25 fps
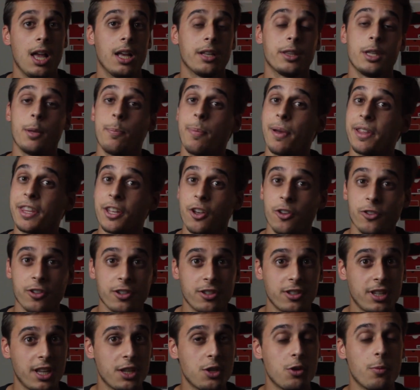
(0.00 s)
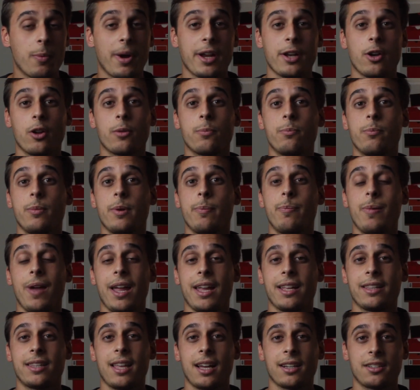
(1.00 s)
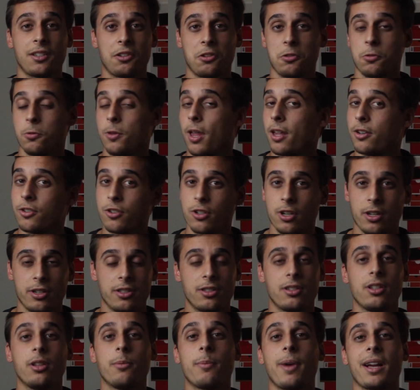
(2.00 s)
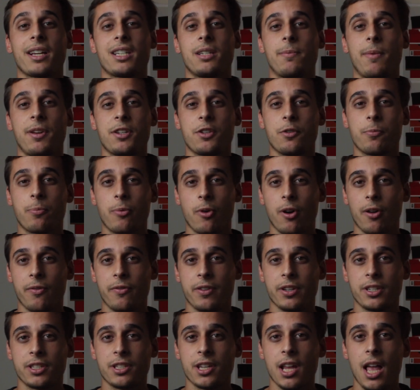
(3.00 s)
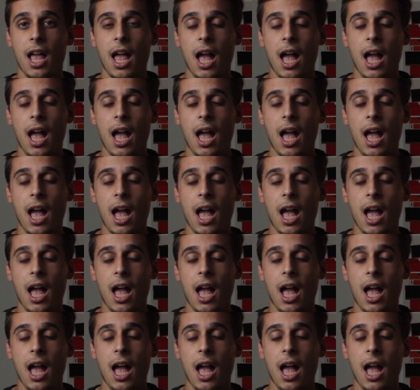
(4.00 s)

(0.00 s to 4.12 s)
Depending on the state, you might not be paying taxes, so that's going to still maximize your profits.